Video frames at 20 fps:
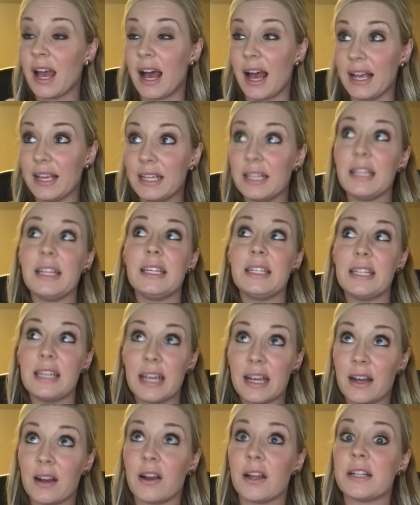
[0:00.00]
I can
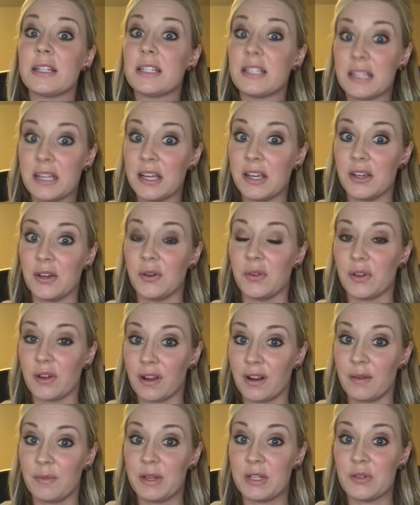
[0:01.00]
guarantee you
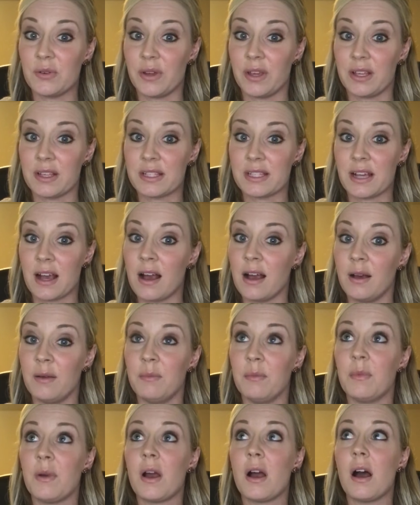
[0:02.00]
they're going to be doing
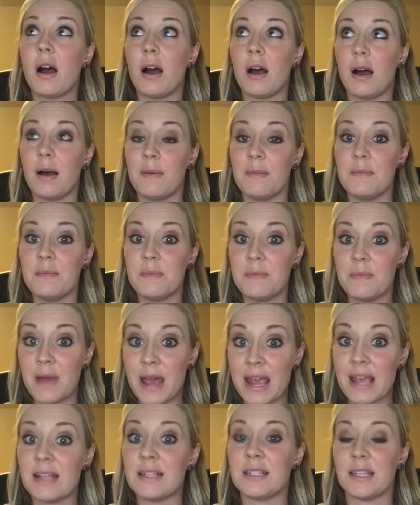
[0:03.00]
some
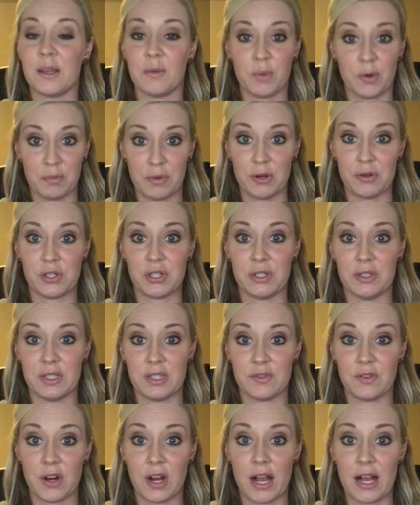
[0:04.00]
amazing
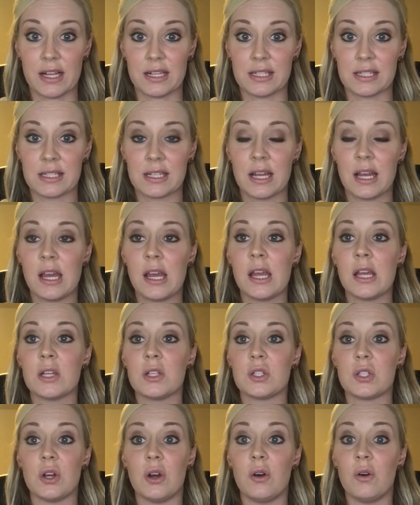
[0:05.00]
promotions for us.
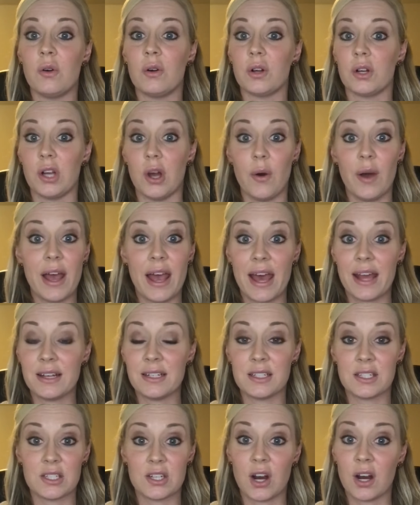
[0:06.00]
So go ahead
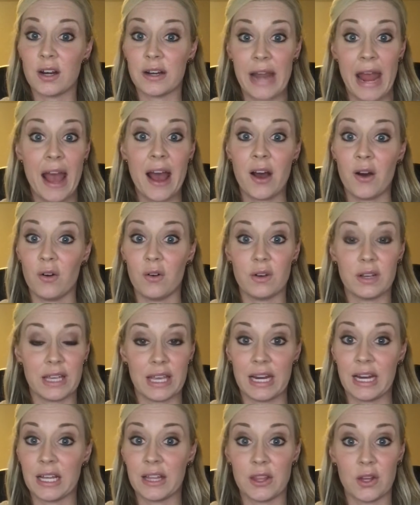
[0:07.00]
and start now
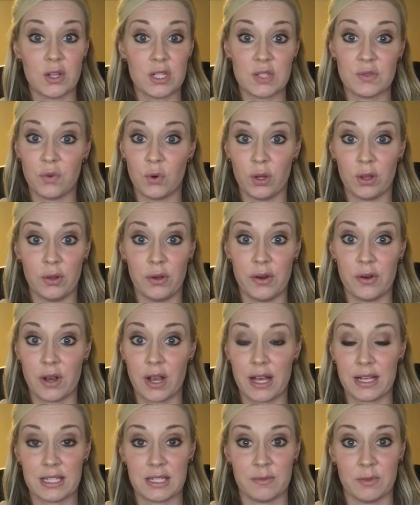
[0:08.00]
getting those 4 loyal
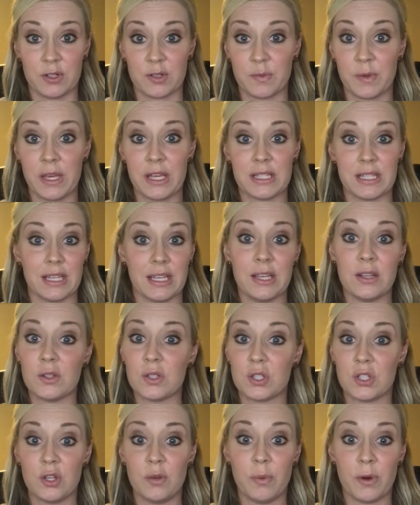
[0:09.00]
customers because it
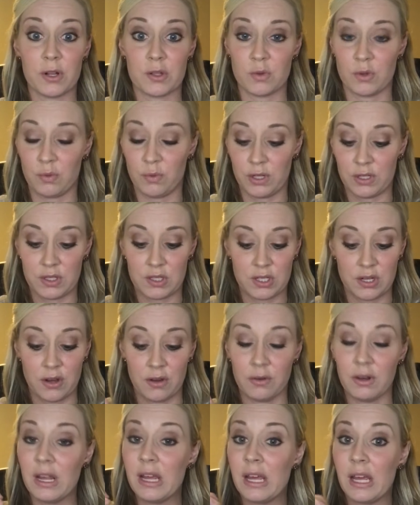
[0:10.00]
kills 2 birds with 1
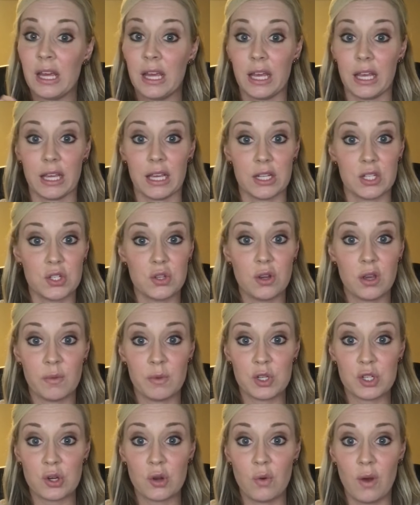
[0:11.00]
stone. It gets you
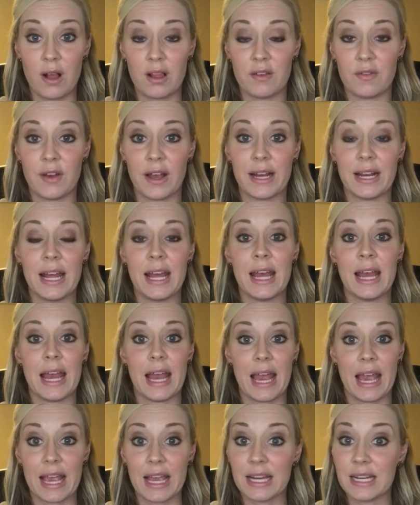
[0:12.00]
commission qualified
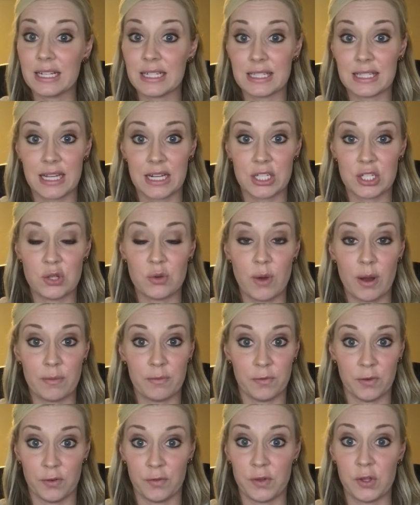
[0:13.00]
and it sets you
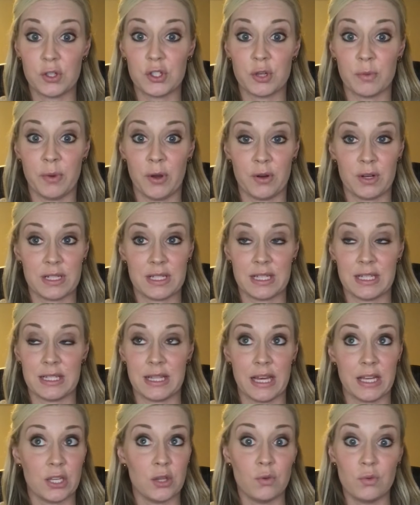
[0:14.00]
up for future bonuses
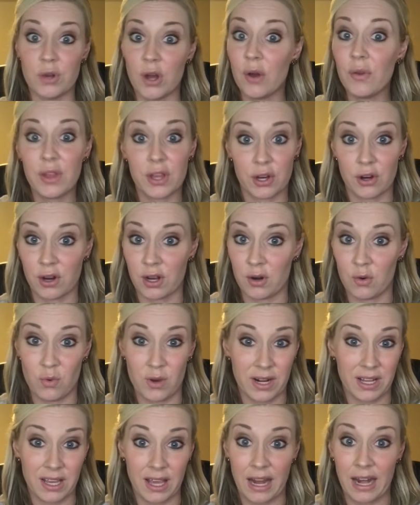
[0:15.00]
that you know that you're going to
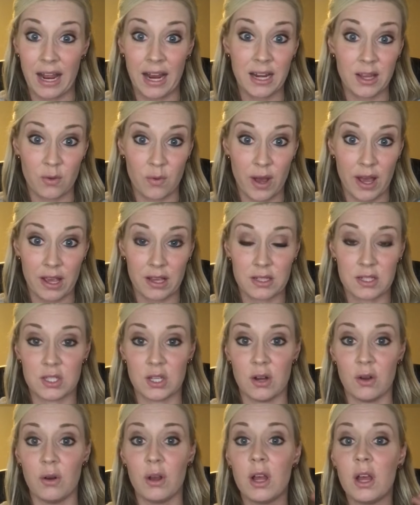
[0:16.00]
want to get anyway.
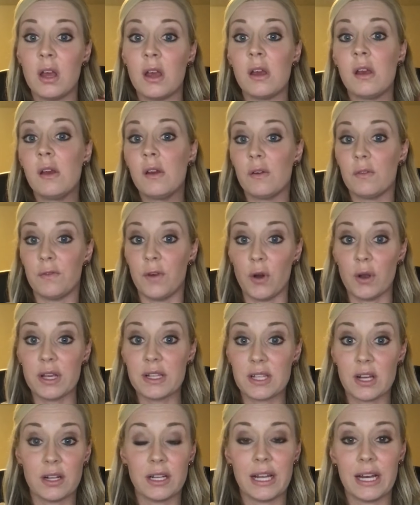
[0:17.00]
So
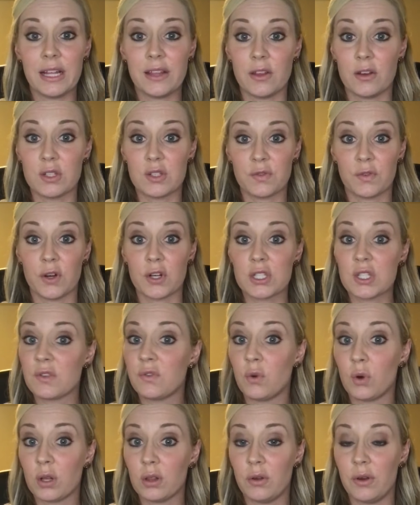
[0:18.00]
focus on getting those first
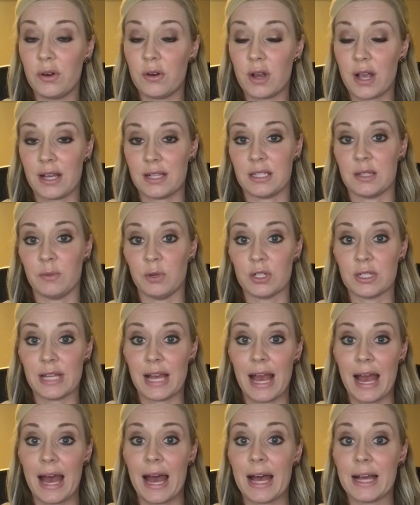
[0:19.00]
4 loyal customers
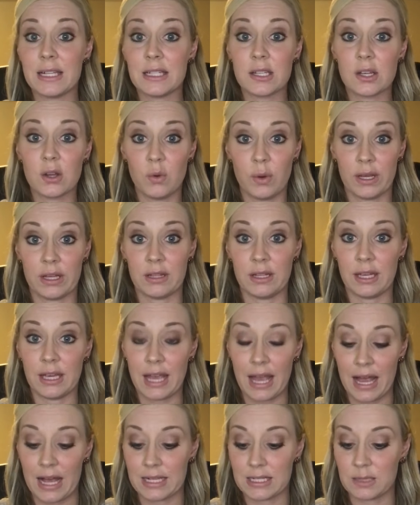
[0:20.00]
as
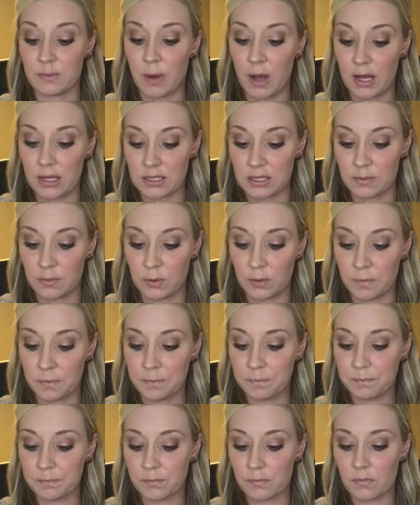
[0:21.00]
quickly as possible.
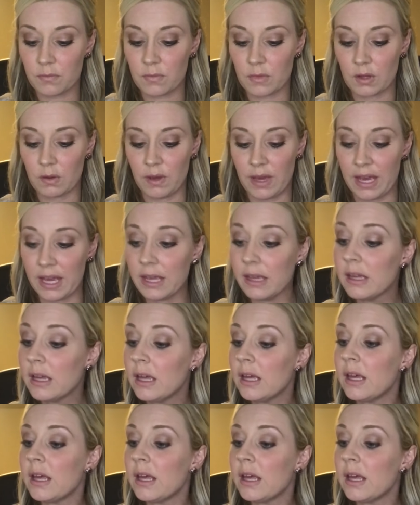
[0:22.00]
Okay?